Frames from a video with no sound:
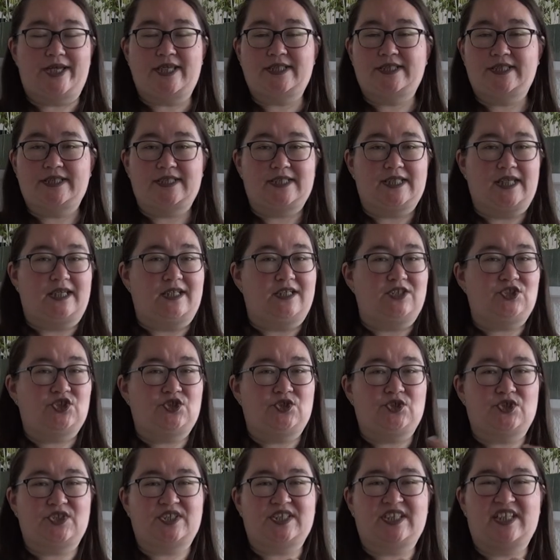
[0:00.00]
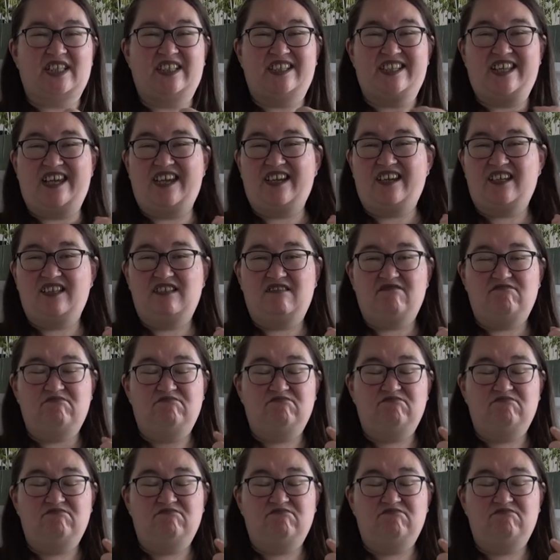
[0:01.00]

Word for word: as I said it's just the neck